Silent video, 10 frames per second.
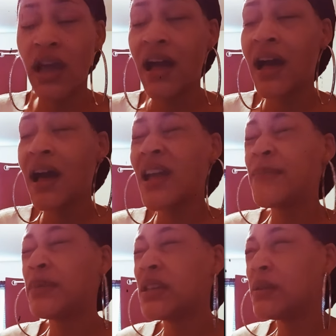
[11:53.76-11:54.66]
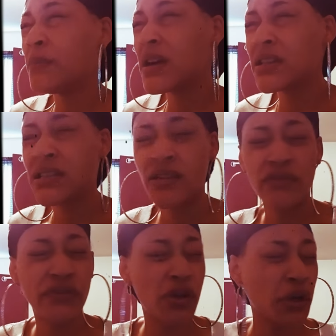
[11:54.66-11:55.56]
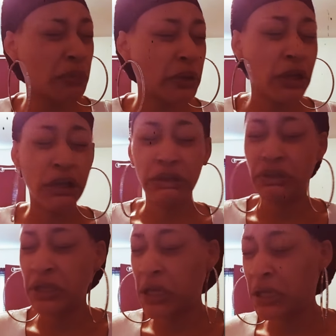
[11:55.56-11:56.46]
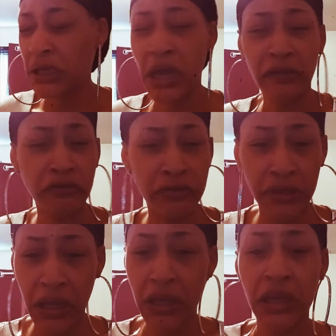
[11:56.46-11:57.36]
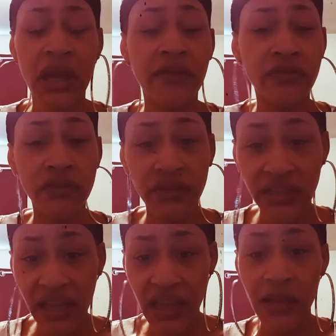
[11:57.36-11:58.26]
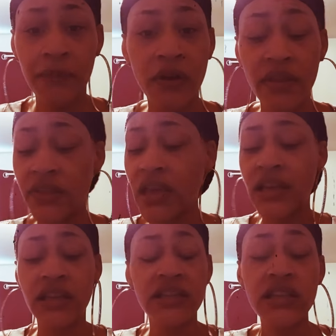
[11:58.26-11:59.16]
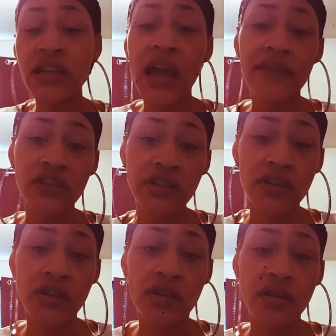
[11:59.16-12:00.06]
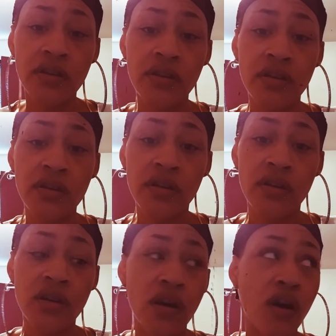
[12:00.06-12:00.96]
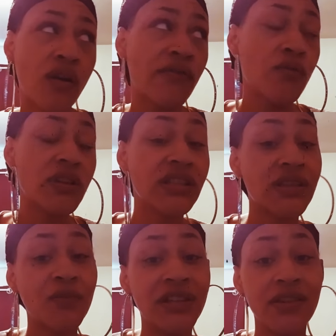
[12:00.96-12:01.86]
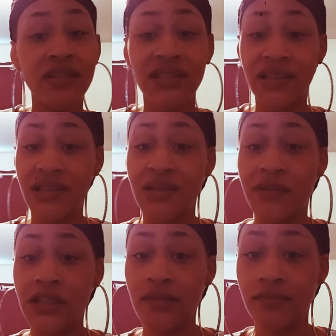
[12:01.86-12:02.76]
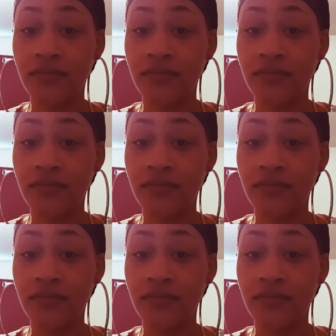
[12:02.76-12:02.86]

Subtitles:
I beat myself up day after day after day, month and year after year over what someone else did to me.